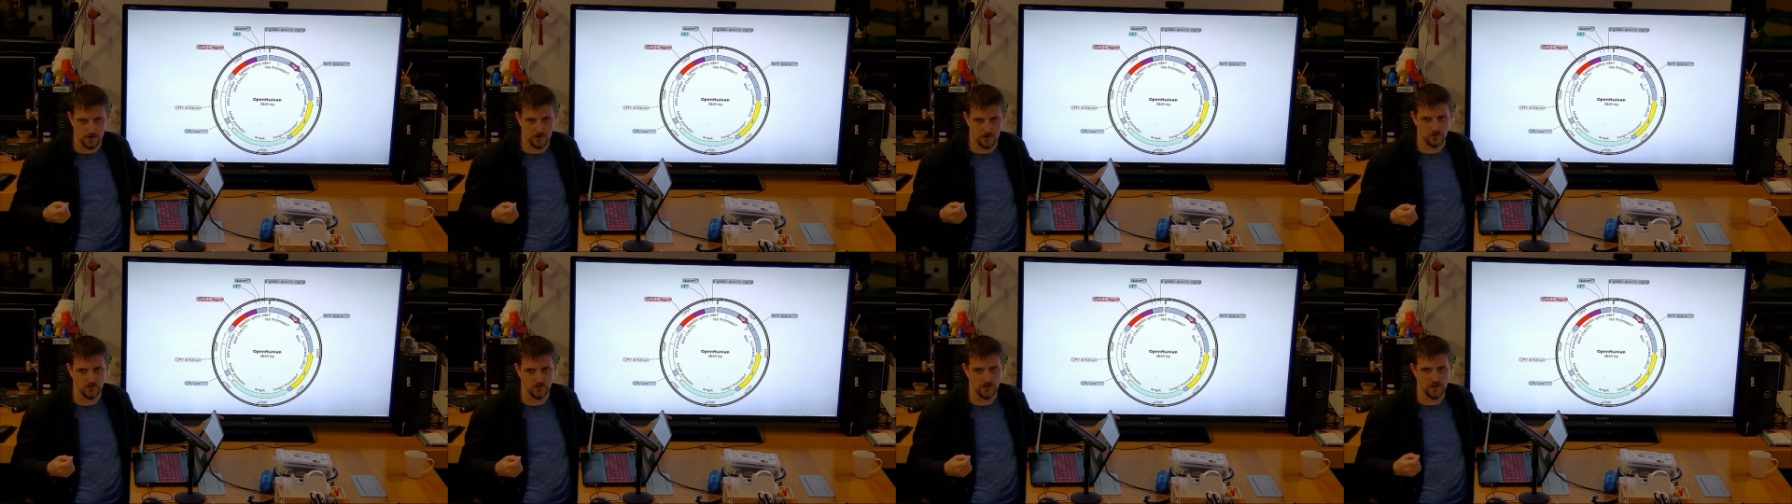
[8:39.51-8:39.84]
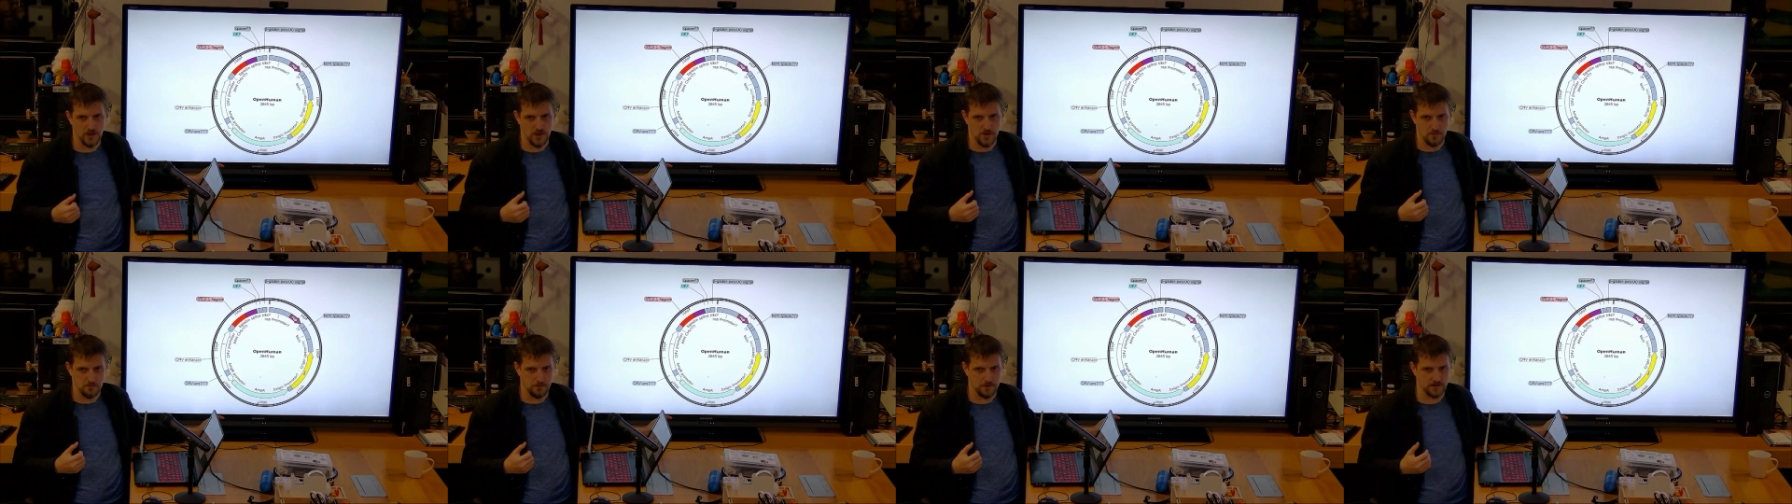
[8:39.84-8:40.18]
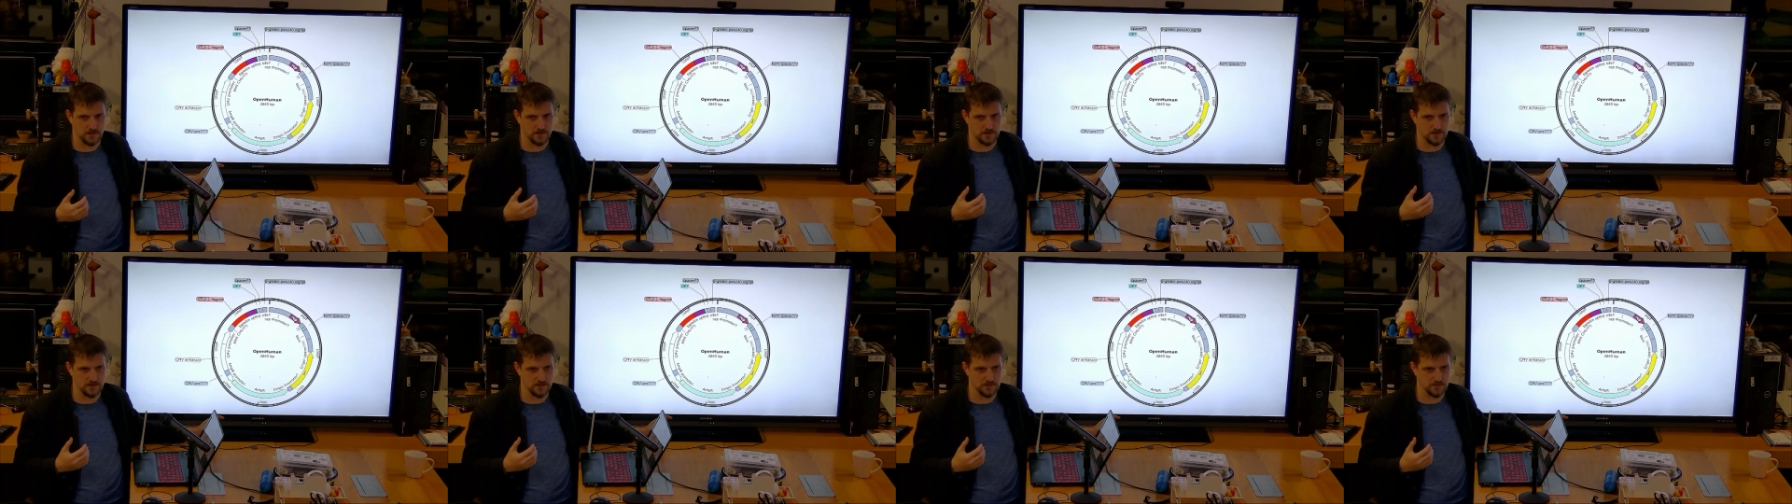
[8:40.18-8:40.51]
But the
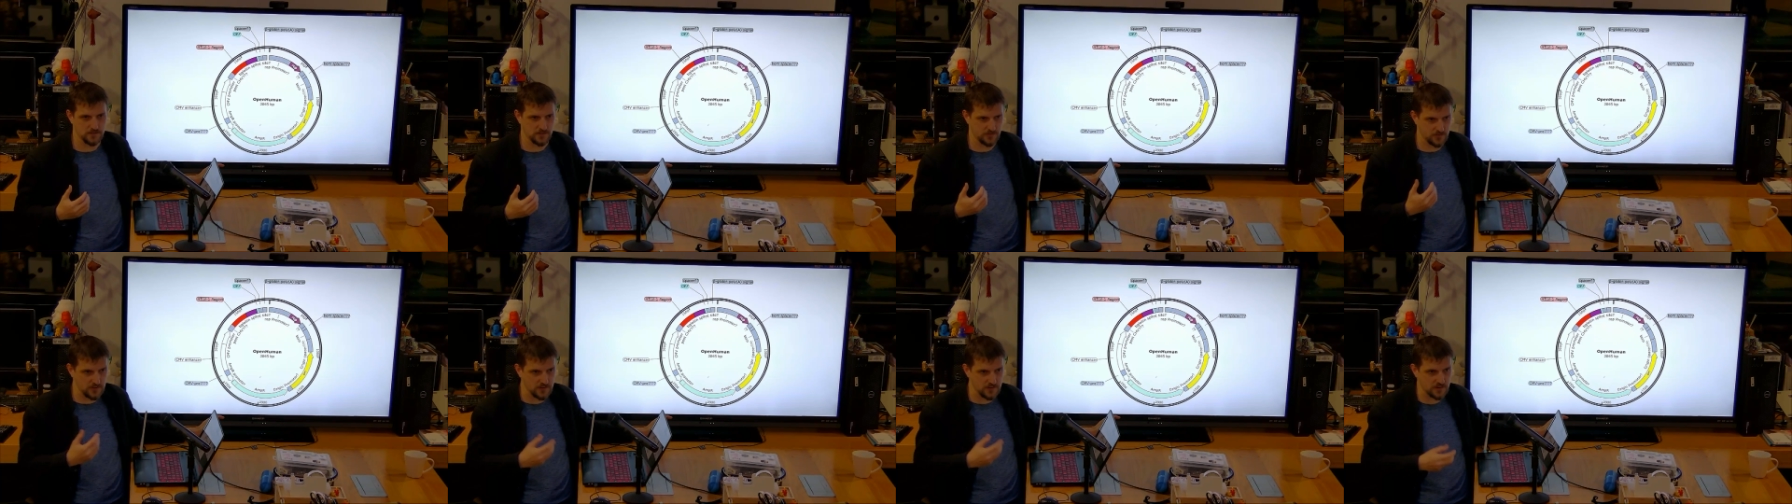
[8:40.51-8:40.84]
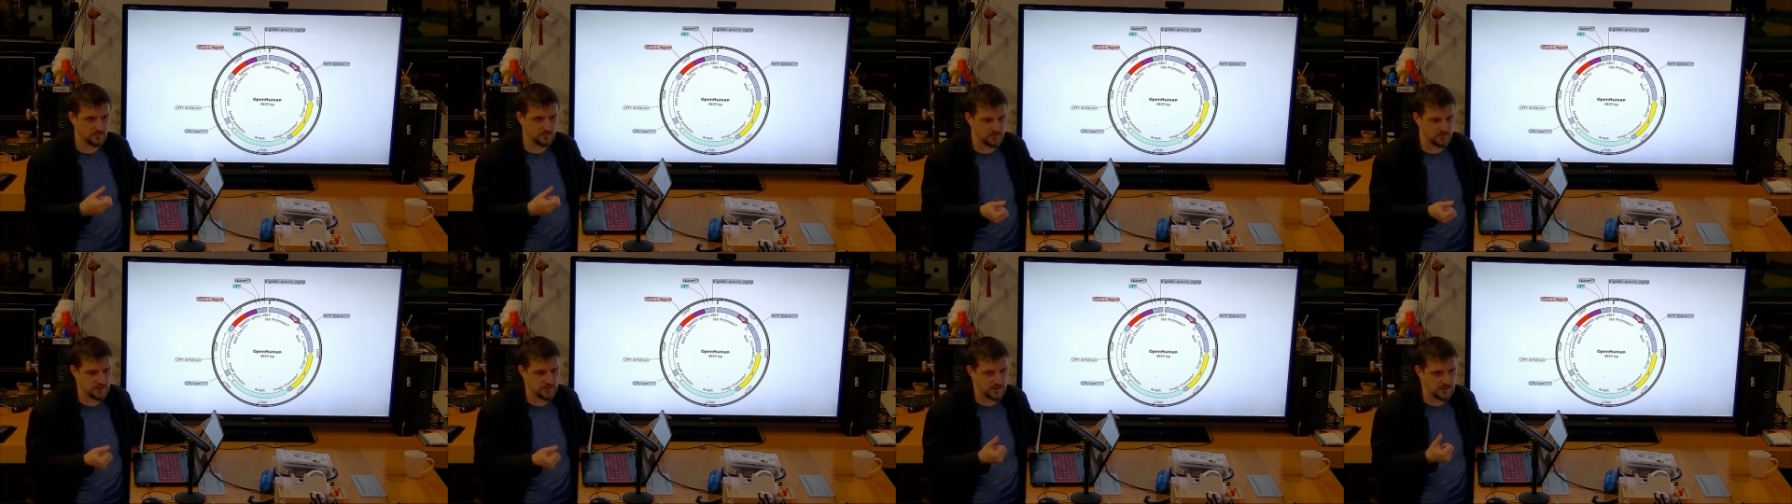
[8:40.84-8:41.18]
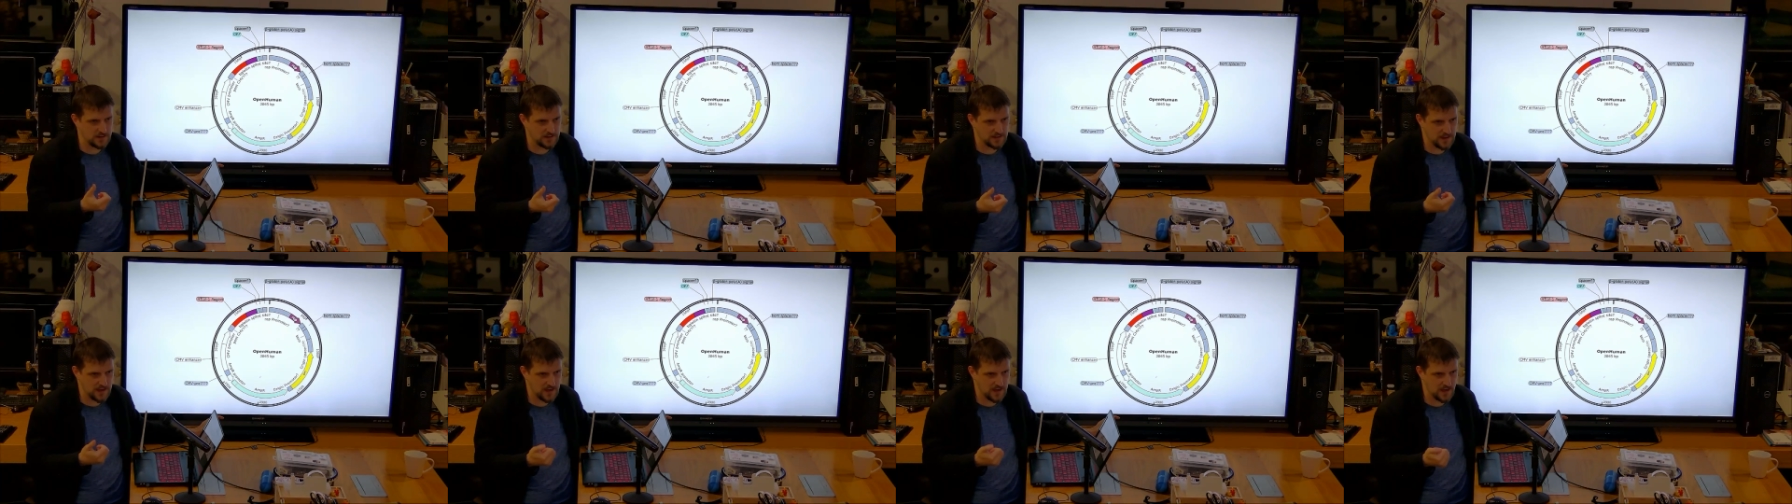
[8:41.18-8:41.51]
thing is that it
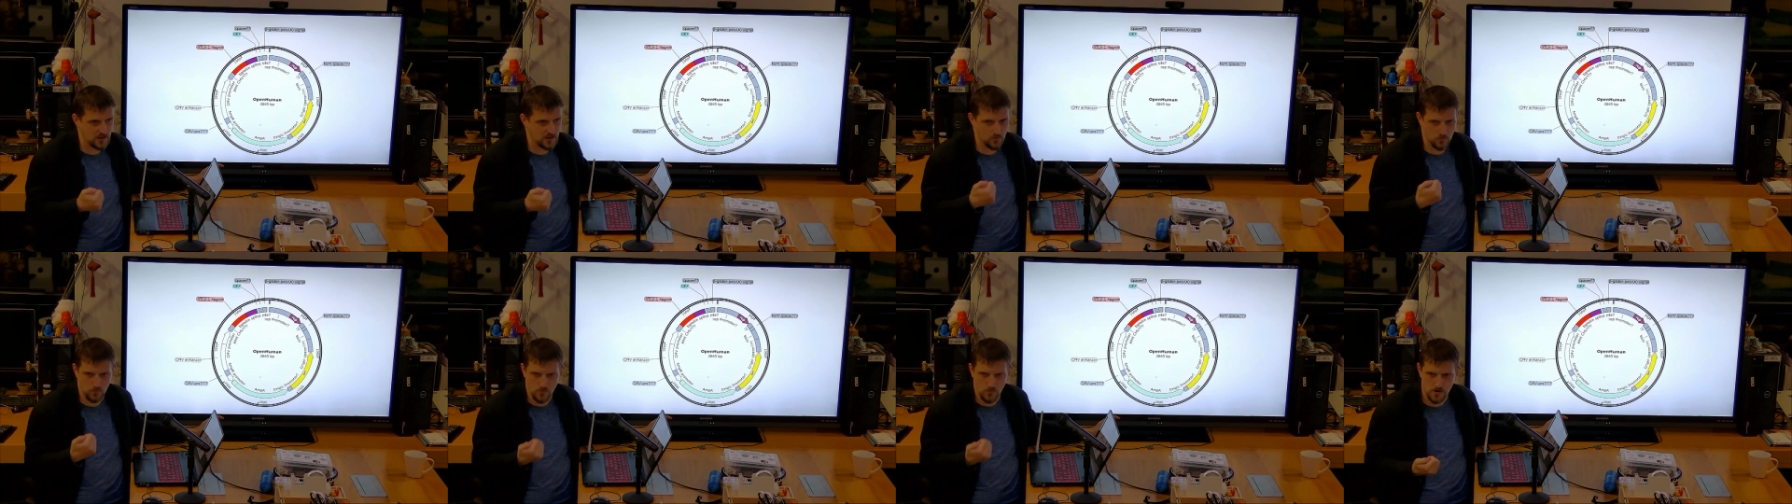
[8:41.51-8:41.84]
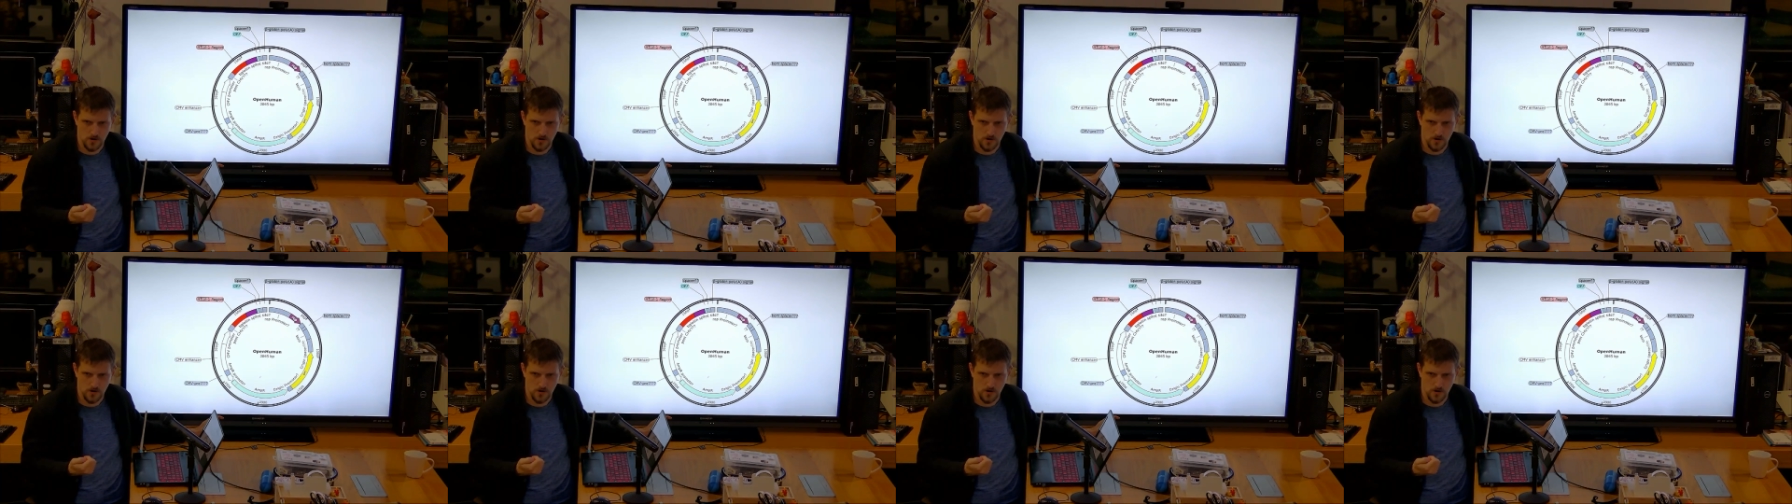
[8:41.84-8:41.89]
can work, right?